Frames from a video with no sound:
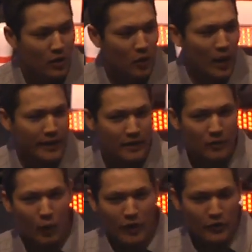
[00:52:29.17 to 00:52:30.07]
Wine,
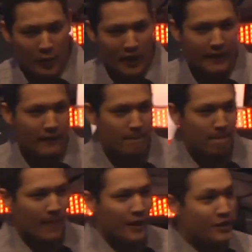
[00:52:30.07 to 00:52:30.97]
water to wine.
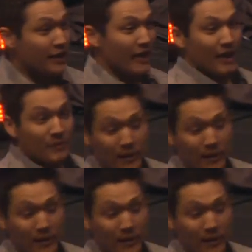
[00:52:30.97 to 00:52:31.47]
He took it.